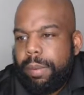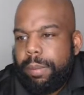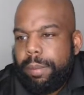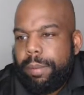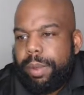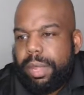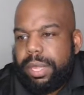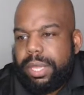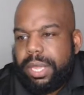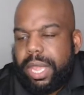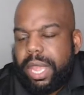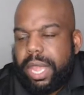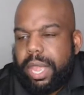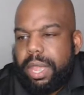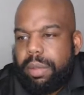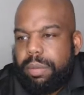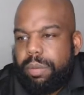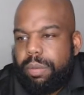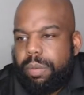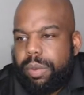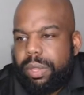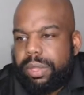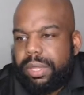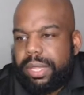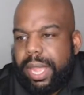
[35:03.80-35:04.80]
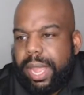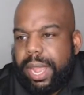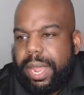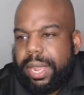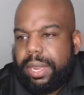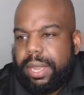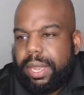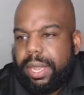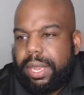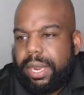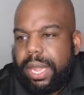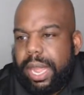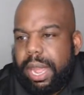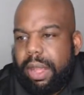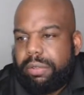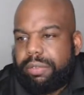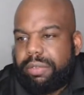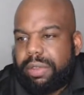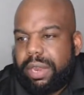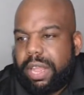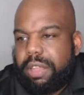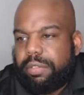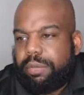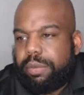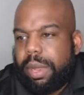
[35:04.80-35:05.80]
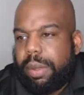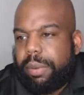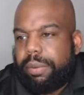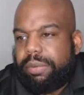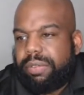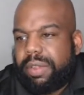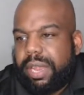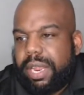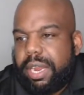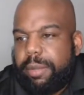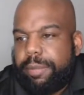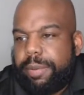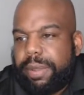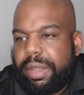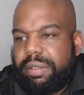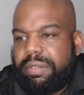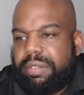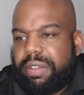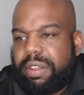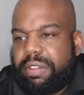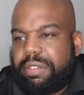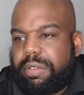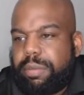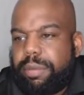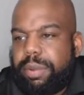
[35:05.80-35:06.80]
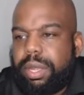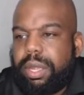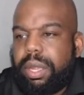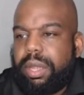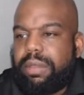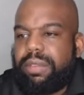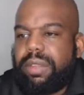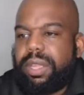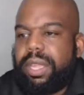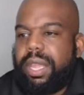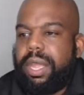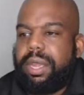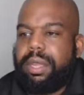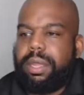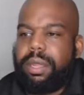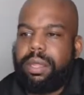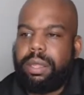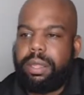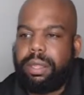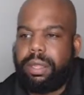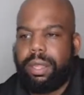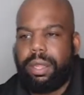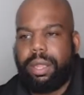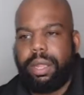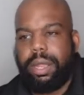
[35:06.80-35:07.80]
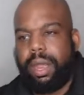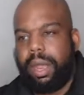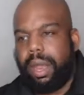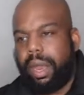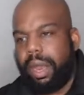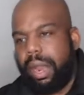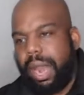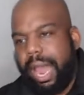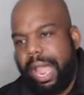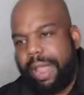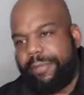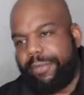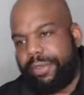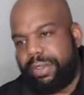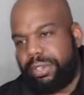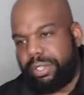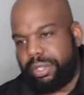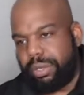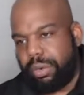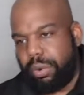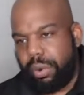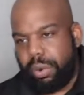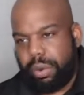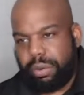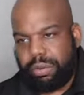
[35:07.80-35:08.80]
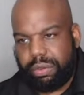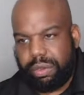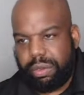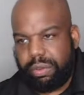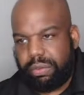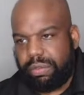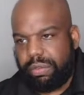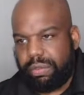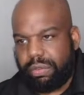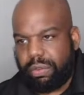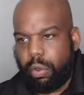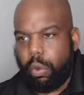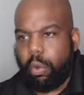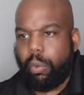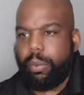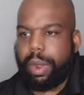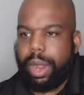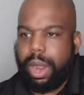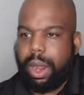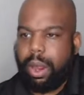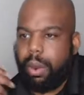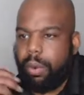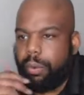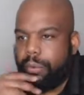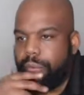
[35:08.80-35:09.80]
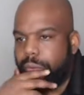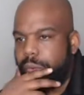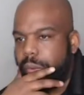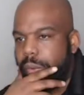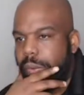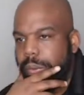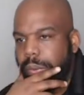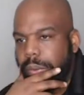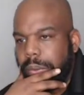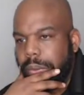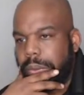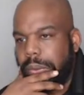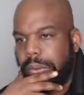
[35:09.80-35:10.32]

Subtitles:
But yeah, with that and outs, and that's why I was saying to pay attention, because again, life insurance is so powerful.